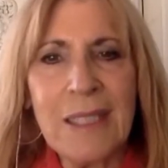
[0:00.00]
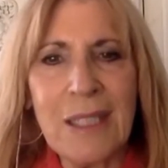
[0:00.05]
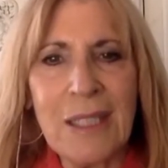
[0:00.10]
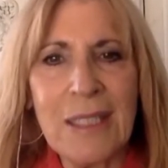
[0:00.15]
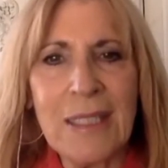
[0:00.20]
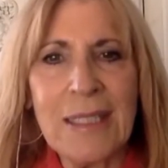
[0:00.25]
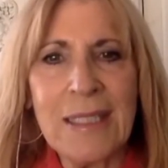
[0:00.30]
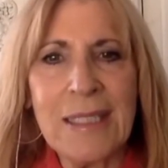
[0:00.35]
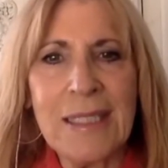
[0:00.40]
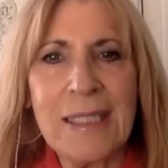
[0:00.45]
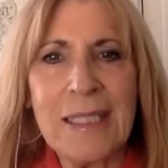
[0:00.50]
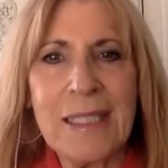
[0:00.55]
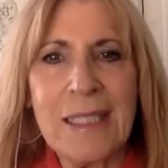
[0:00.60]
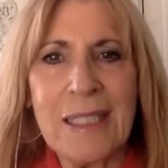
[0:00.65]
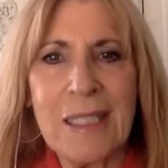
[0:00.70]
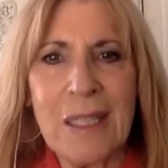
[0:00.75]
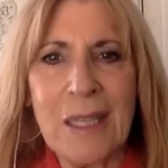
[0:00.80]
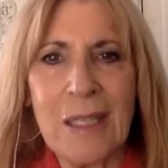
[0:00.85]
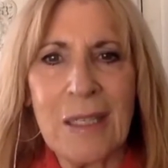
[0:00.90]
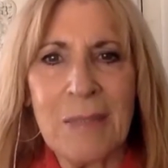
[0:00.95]
God
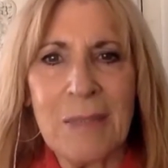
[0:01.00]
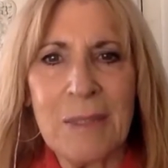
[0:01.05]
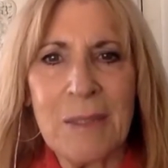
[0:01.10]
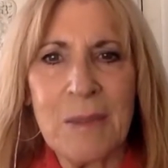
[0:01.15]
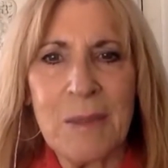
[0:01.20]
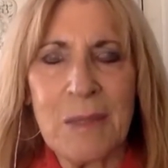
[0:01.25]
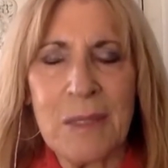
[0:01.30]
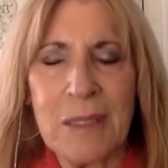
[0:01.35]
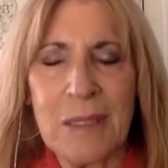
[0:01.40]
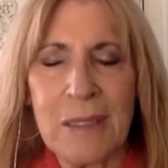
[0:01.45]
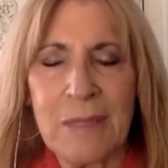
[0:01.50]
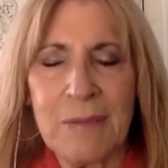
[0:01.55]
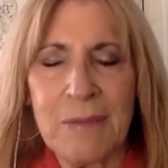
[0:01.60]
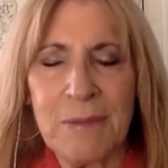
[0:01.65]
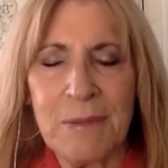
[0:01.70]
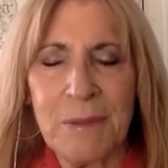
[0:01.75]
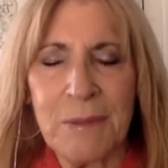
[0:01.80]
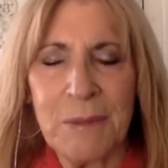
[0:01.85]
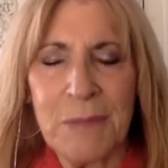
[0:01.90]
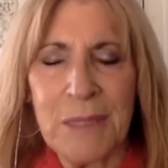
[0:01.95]
is synonymous with
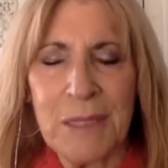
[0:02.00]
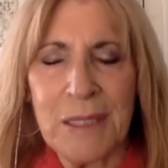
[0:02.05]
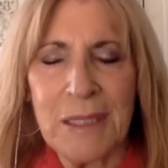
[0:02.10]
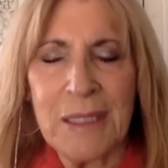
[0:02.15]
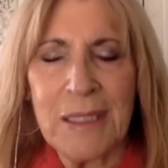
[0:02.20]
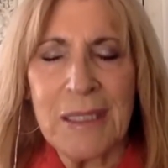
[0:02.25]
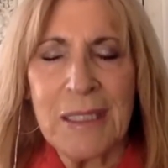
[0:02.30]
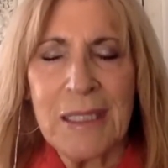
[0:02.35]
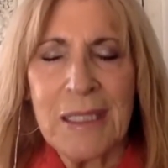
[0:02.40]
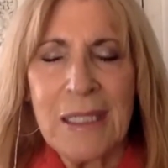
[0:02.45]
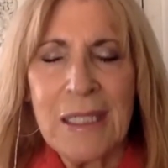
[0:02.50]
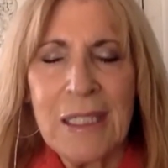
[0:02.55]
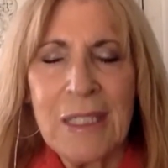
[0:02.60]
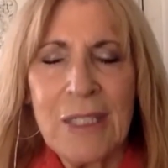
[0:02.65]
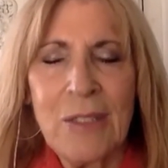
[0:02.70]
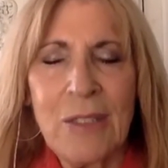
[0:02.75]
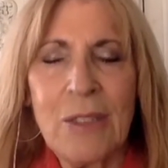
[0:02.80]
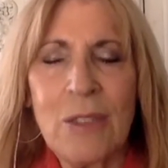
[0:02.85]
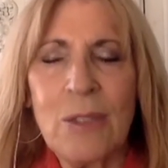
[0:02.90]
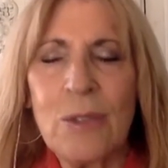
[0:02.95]
love for me.
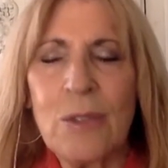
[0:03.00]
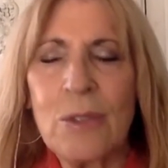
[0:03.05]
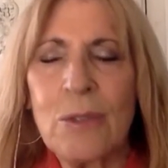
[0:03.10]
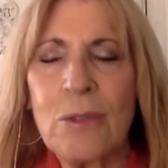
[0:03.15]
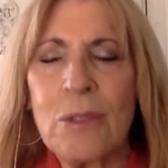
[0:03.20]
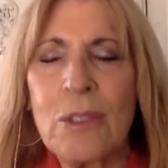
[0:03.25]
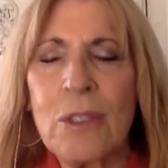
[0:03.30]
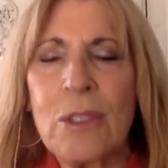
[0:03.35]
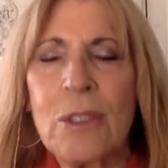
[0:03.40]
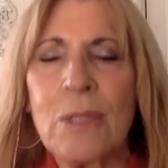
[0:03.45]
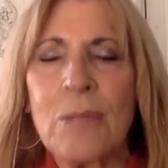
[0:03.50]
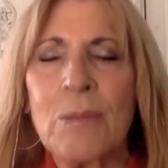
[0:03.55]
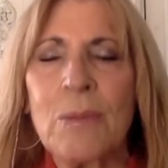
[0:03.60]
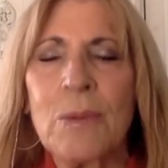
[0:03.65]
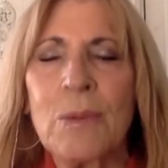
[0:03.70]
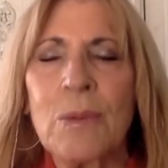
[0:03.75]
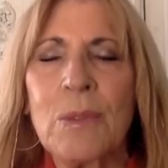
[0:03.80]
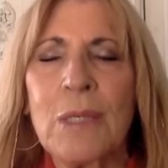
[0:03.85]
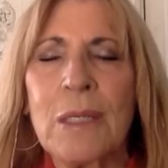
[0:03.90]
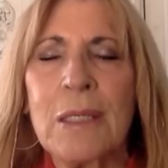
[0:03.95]
You can use Krishna,
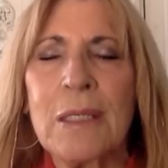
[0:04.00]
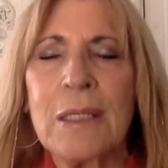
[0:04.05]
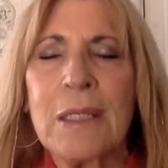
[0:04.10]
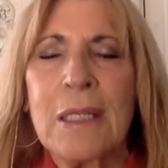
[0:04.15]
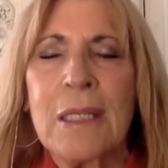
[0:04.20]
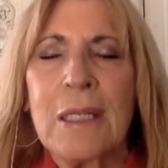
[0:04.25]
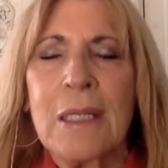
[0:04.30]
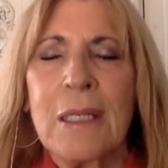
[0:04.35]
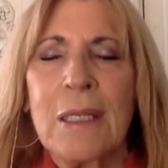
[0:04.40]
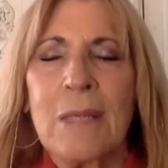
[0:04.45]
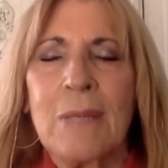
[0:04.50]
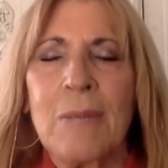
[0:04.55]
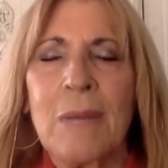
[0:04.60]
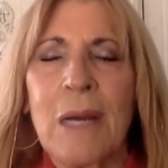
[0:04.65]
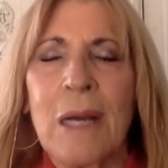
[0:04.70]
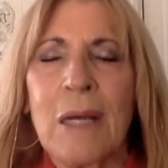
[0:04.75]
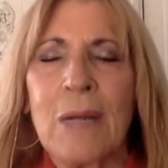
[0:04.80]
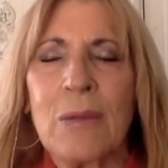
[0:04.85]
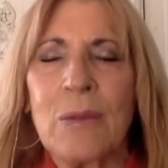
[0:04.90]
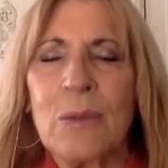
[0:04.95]
Buddha,
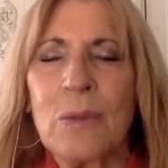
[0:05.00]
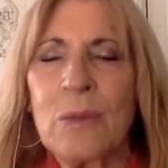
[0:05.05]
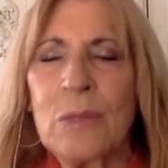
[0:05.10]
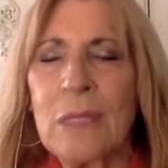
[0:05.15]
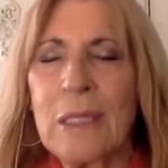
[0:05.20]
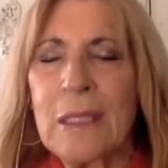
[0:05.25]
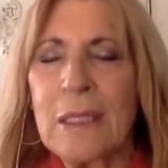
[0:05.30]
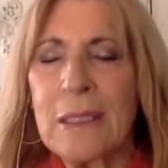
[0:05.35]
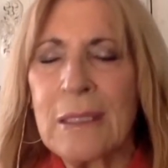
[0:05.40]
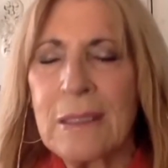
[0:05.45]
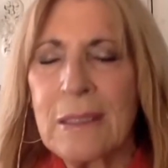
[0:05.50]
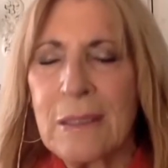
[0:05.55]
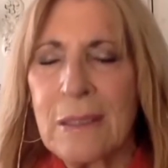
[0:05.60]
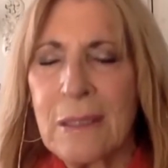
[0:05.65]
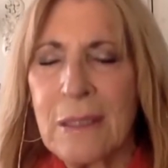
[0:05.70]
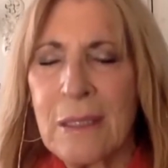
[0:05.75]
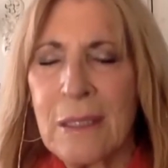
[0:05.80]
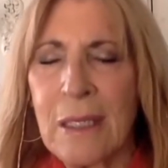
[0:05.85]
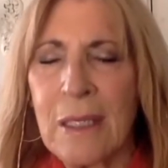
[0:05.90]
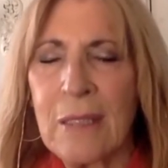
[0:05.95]
Baha'u'llah,
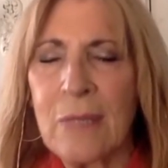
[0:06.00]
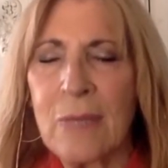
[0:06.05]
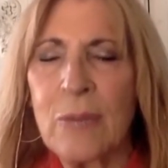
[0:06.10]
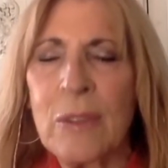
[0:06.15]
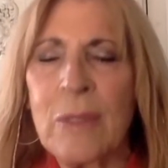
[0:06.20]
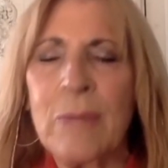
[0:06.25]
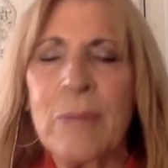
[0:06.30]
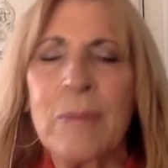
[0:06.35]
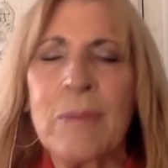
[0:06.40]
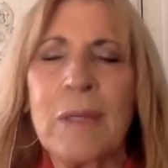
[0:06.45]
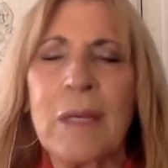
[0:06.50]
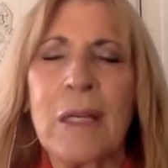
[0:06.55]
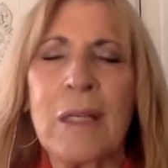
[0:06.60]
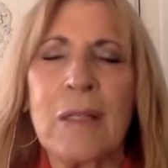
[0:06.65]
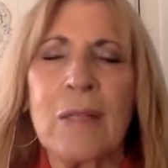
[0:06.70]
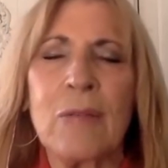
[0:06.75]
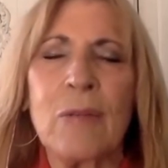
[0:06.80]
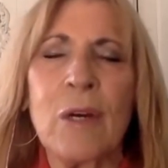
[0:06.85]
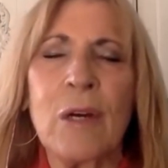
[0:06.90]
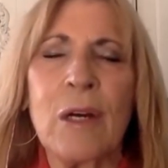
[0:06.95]
Alwim,
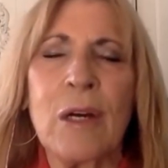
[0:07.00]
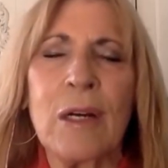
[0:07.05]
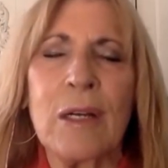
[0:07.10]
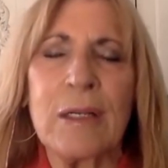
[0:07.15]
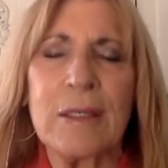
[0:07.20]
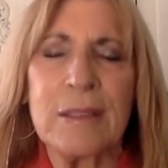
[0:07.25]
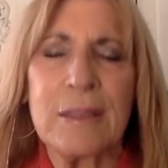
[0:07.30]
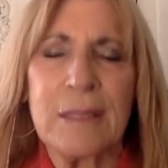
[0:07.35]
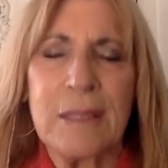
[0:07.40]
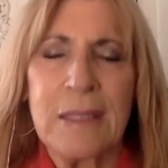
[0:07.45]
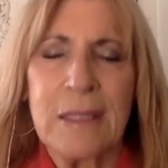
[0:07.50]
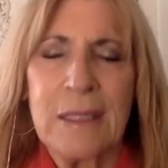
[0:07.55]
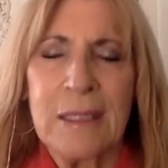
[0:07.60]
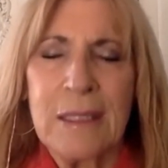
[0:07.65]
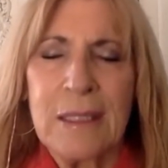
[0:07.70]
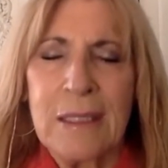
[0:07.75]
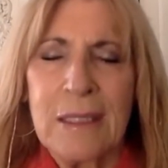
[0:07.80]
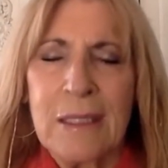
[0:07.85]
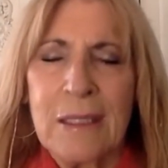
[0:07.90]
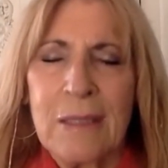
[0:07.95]
Alawa,
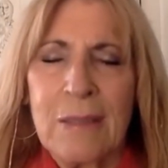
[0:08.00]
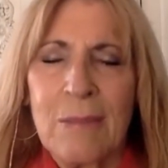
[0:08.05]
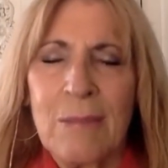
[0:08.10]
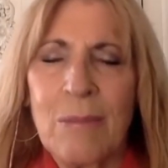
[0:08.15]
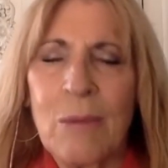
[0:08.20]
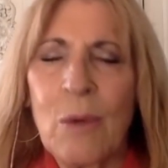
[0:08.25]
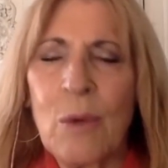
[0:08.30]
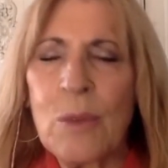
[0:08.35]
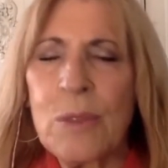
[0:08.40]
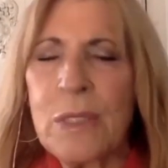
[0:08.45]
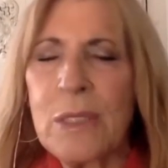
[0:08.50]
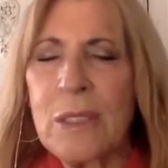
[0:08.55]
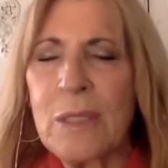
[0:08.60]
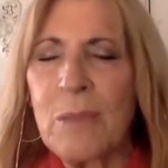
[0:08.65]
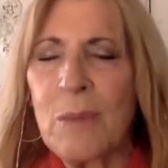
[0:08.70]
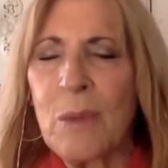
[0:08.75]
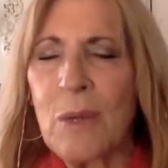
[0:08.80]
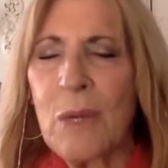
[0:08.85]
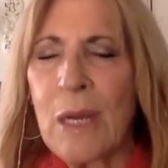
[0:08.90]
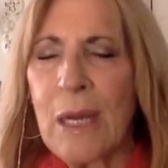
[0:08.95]

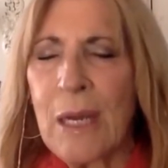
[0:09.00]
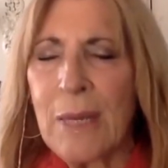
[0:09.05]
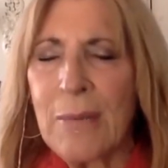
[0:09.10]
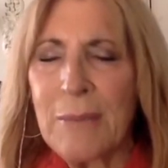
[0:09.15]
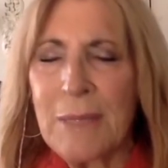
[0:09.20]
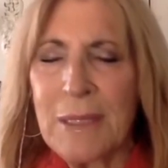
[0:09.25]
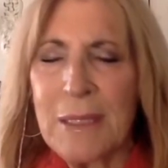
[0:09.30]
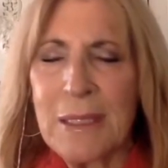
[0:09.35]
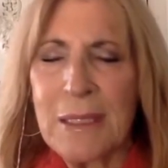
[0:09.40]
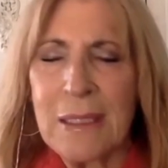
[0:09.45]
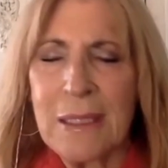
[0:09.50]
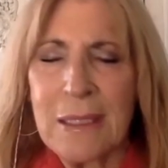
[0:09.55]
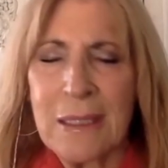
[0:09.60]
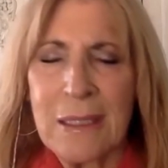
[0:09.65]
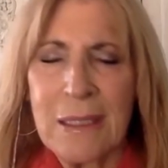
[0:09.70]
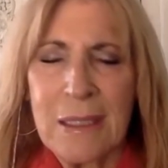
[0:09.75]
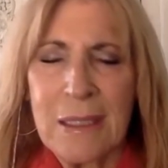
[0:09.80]
Moses, Mohammed.